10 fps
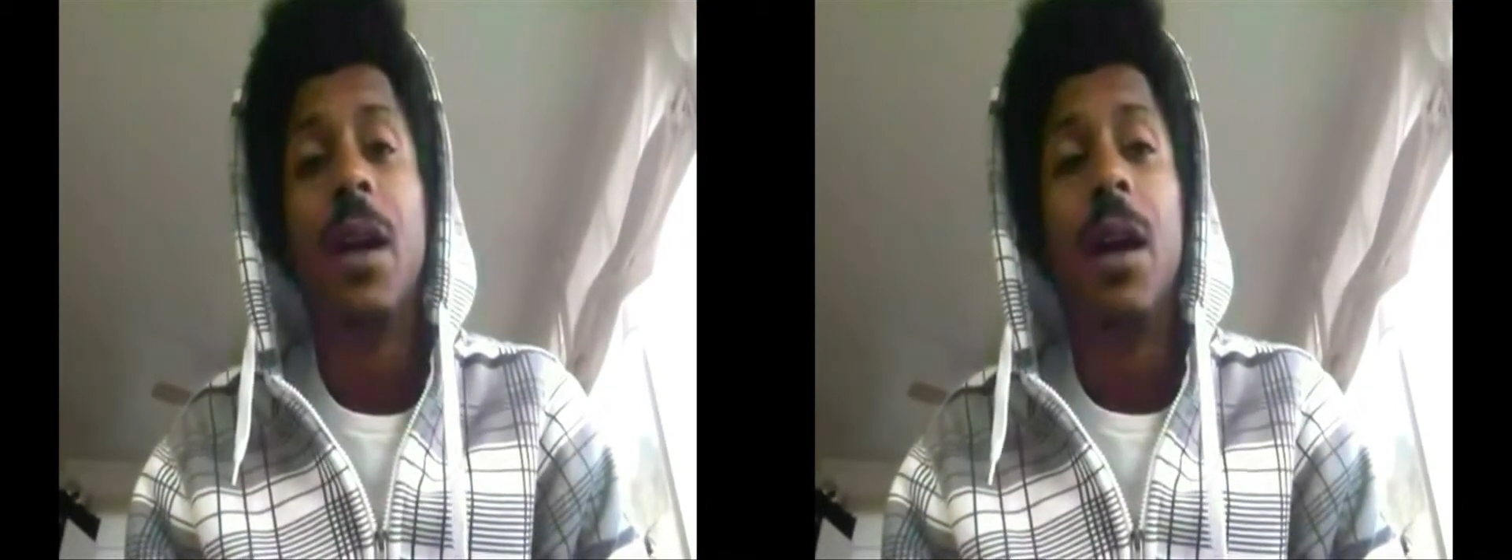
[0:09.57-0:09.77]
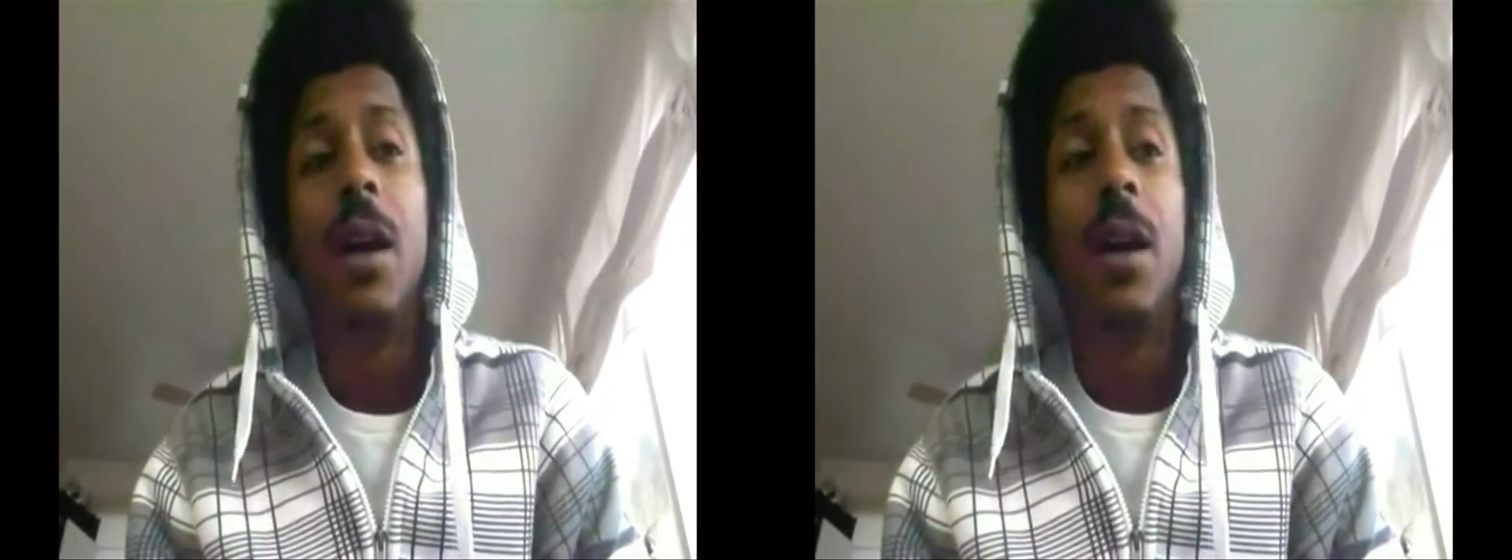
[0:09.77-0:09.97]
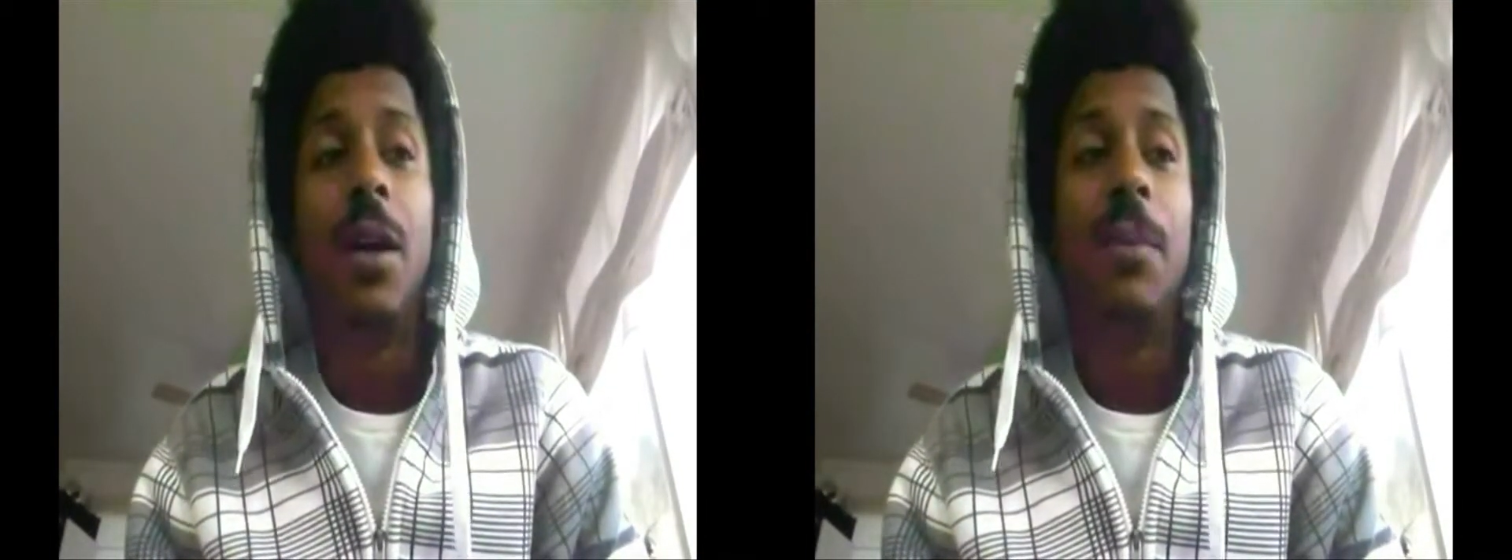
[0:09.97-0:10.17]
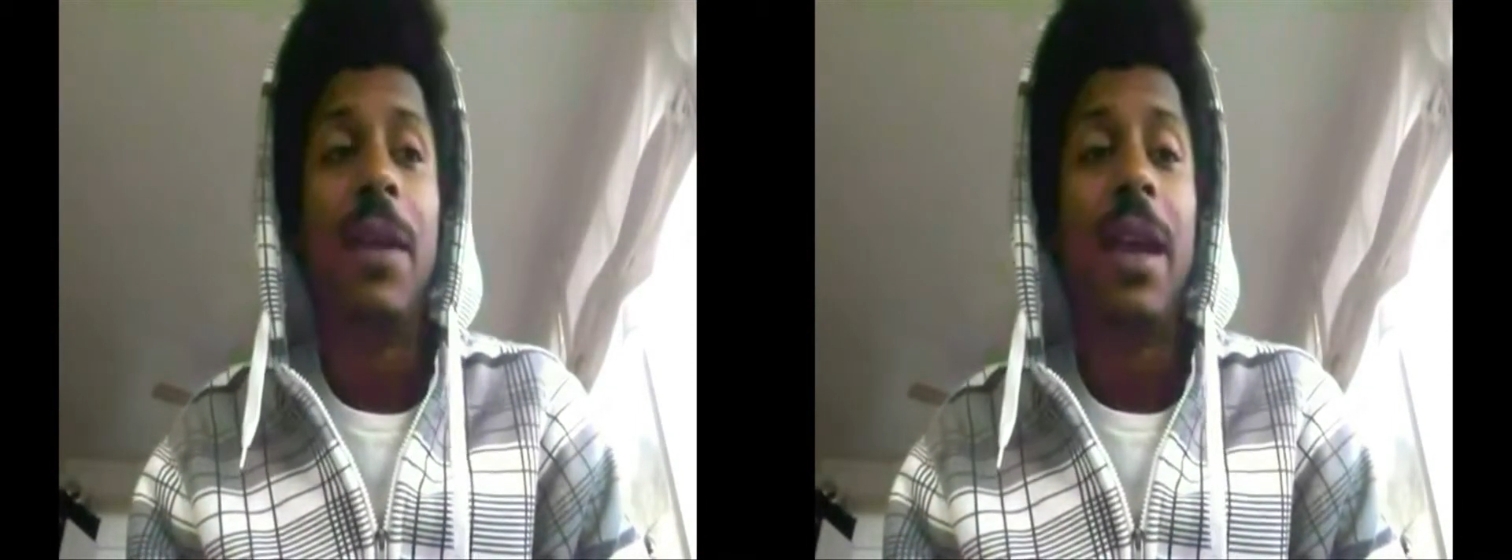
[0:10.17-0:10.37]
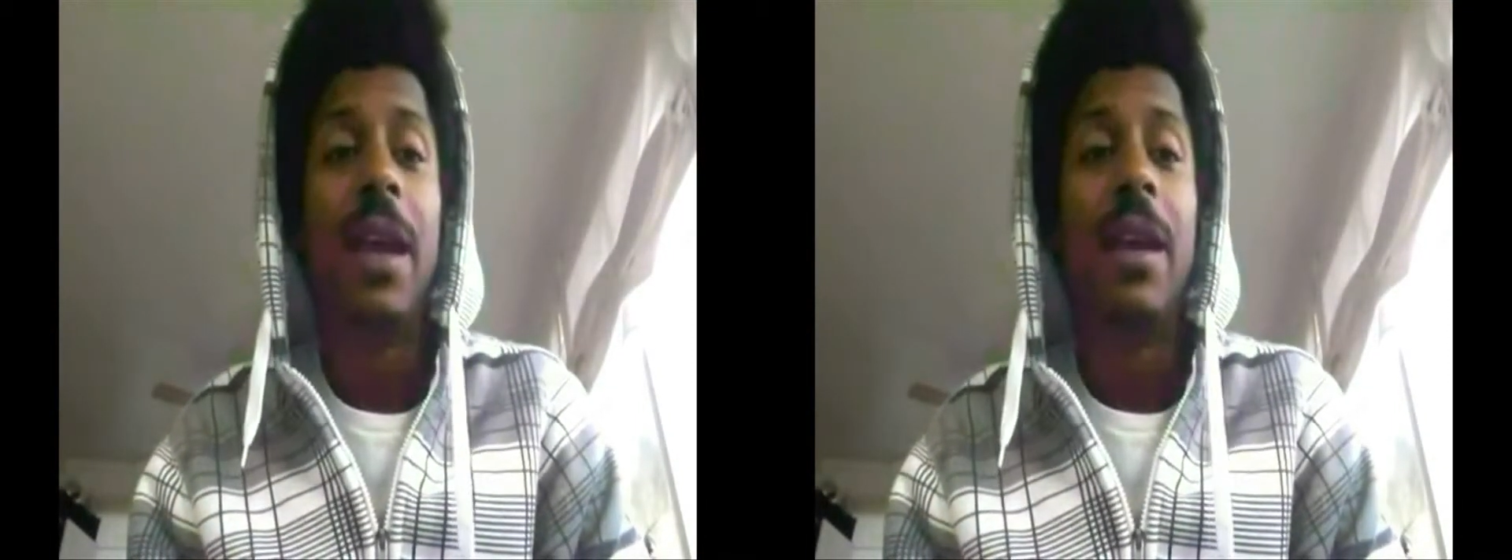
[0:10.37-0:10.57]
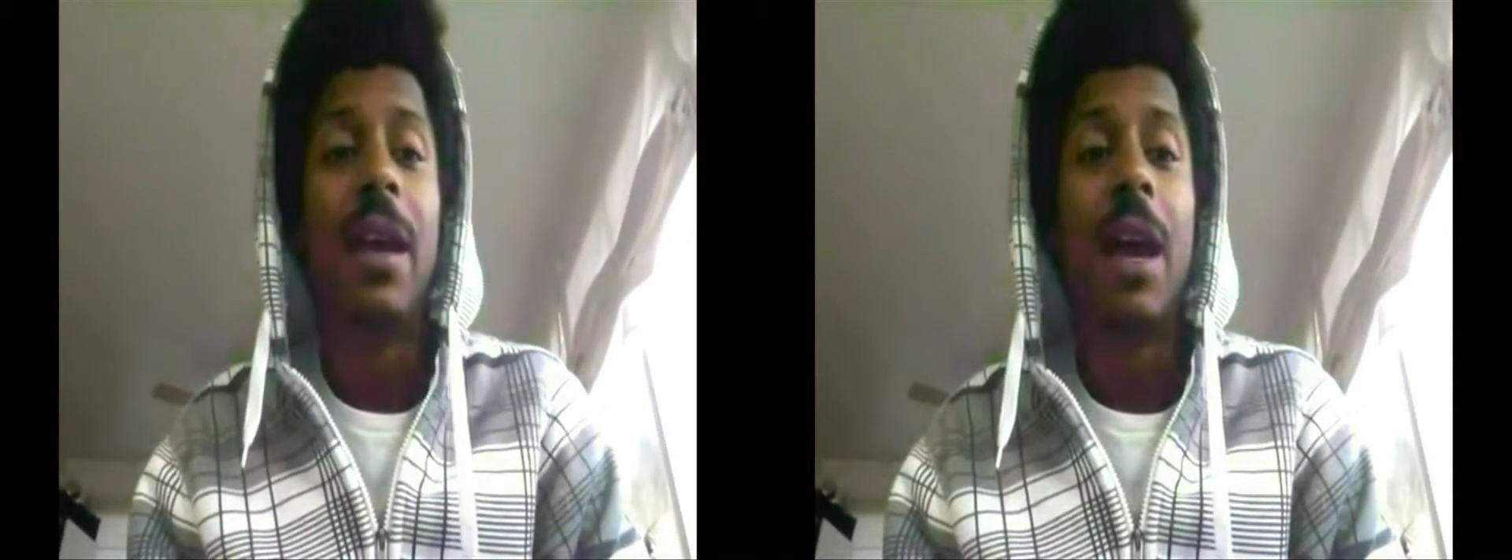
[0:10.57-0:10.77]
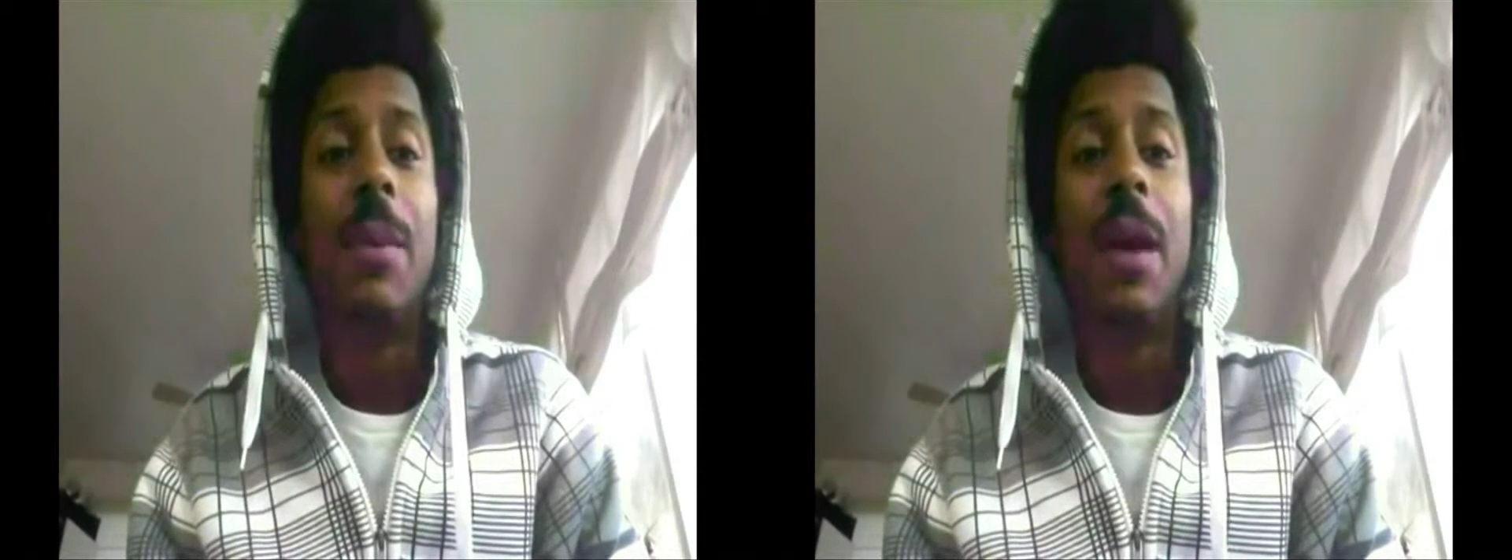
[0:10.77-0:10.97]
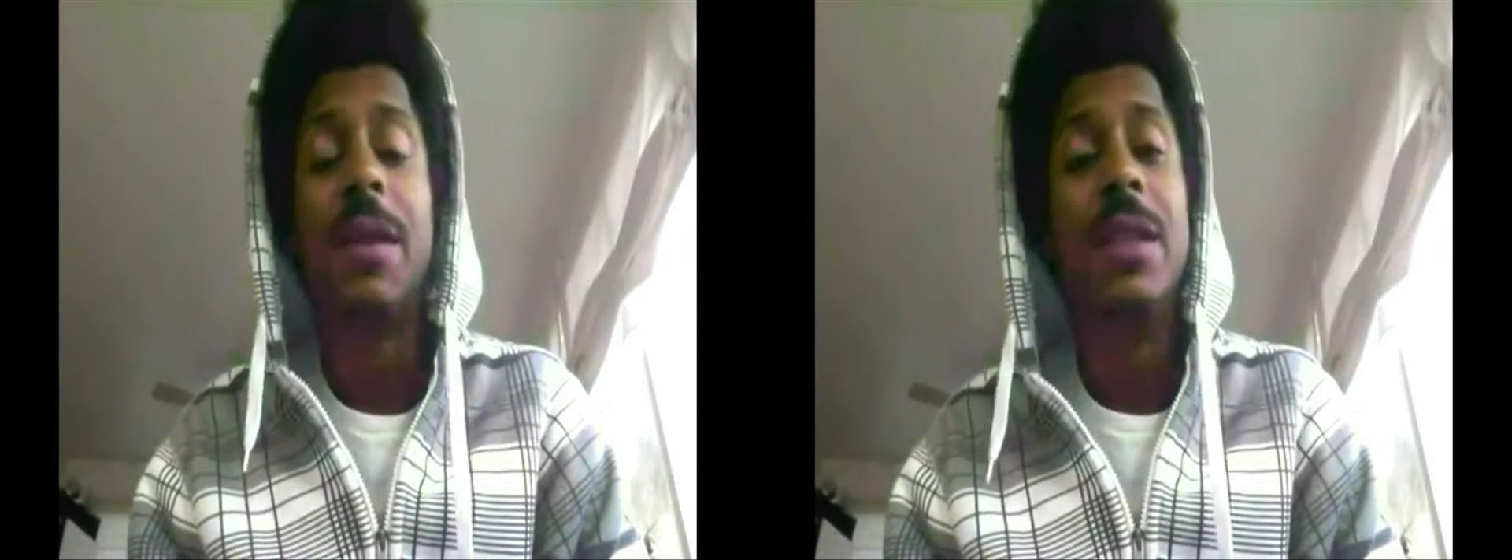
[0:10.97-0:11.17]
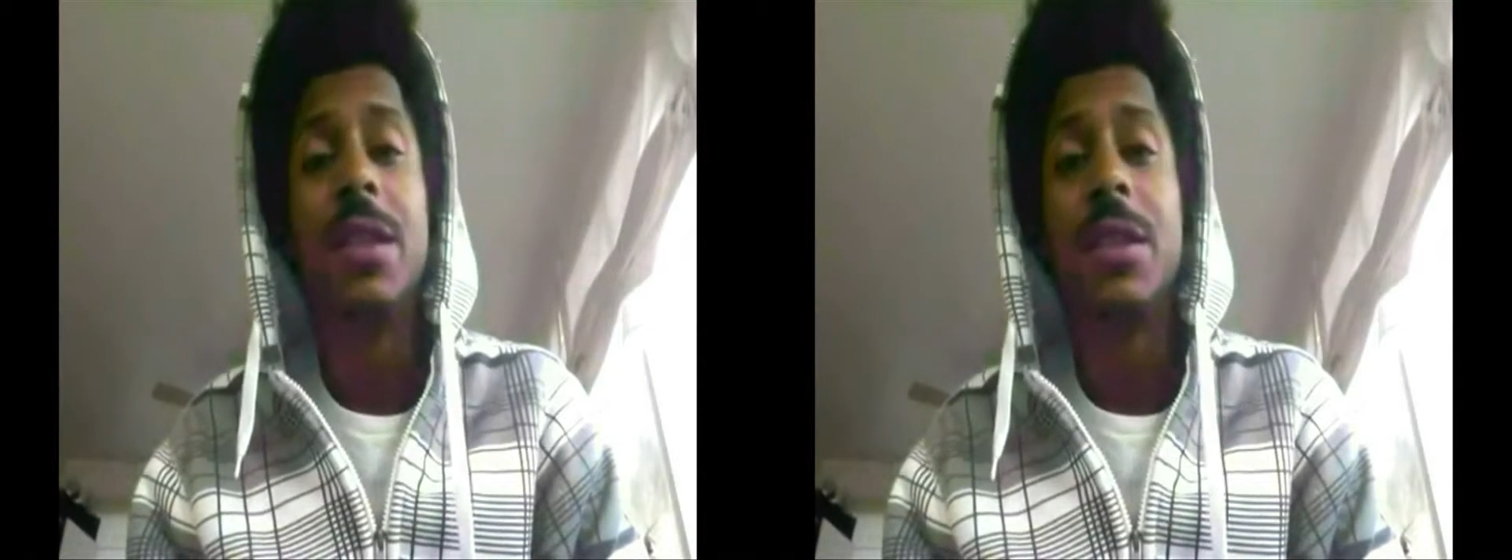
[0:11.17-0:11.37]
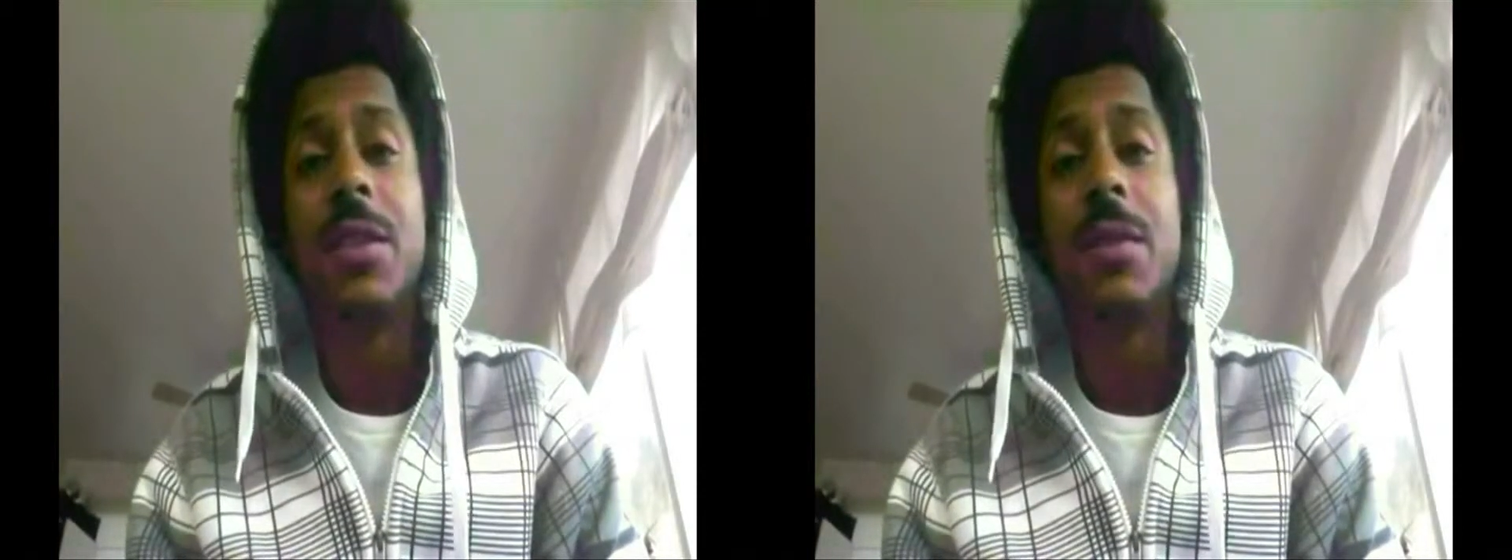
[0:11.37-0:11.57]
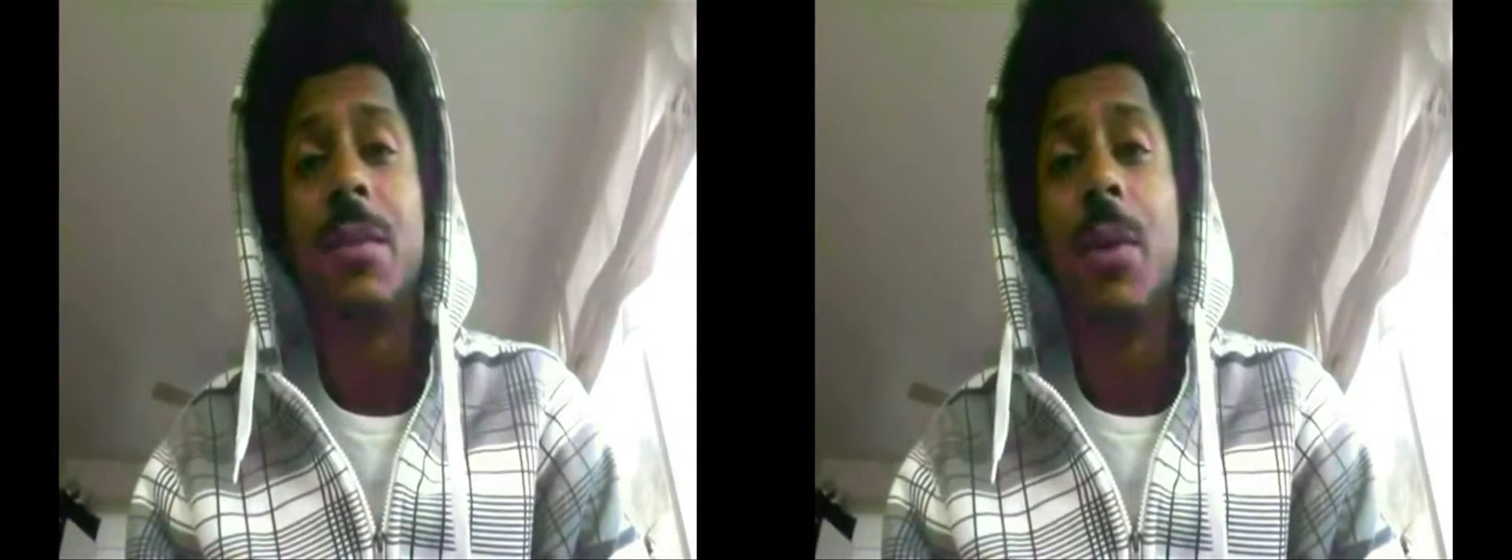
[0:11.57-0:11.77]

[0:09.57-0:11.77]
Um, and I'm not the easiest